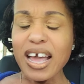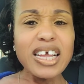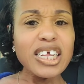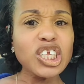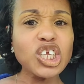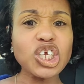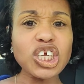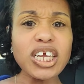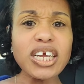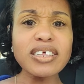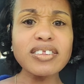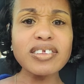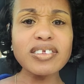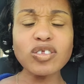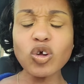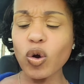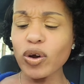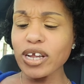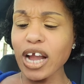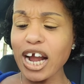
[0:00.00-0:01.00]
Jesus
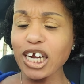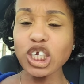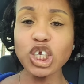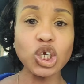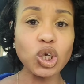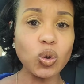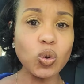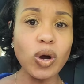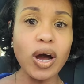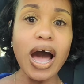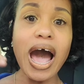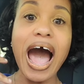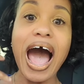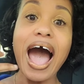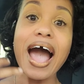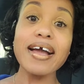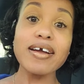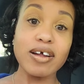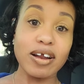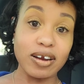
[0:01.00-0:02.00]
or Yeshua,
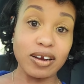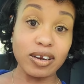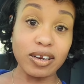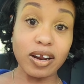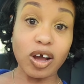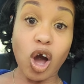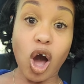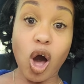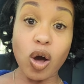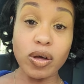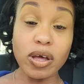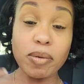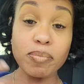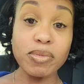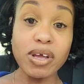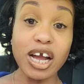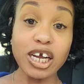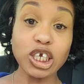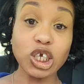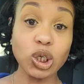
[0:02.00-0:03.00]
I call him
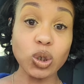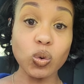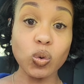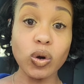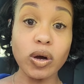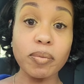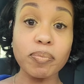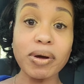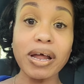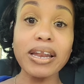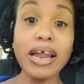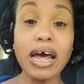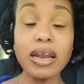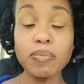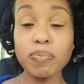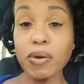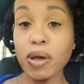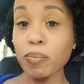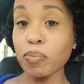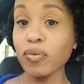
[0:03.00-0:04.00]
Yeshua, but a lot
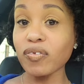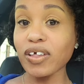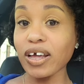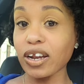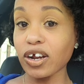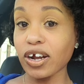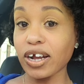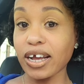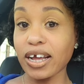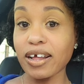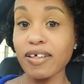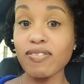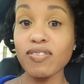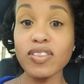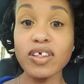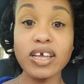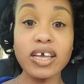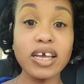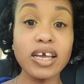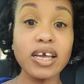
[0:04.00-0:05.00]
of people that are in
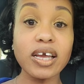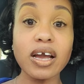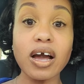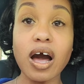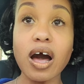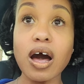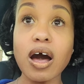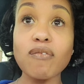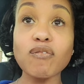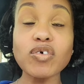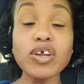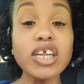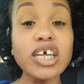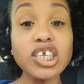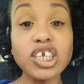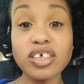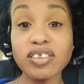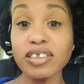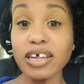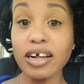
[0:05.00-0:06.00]
the
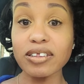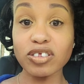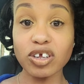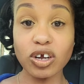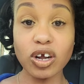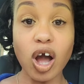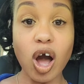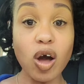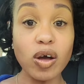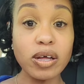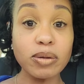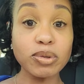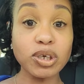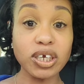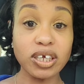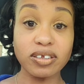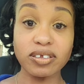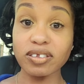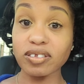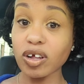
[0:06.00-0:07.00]
religious sector call him
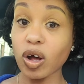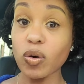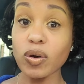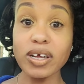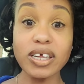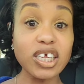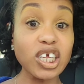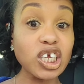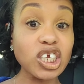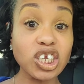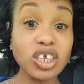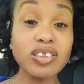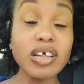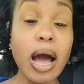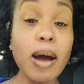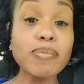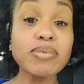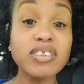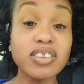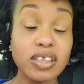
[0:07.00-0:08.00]
Jesus. So
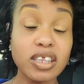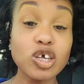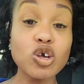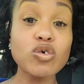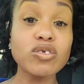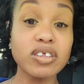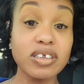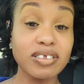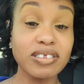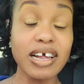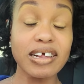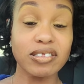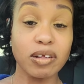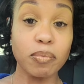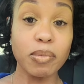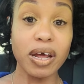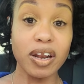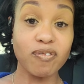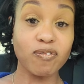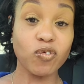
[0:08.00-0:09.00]
I'm just using this as a
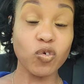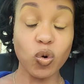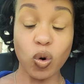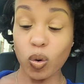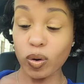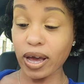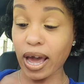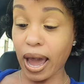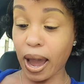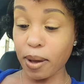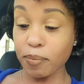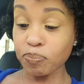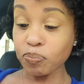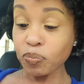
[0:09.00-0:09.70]
metaphor, okay?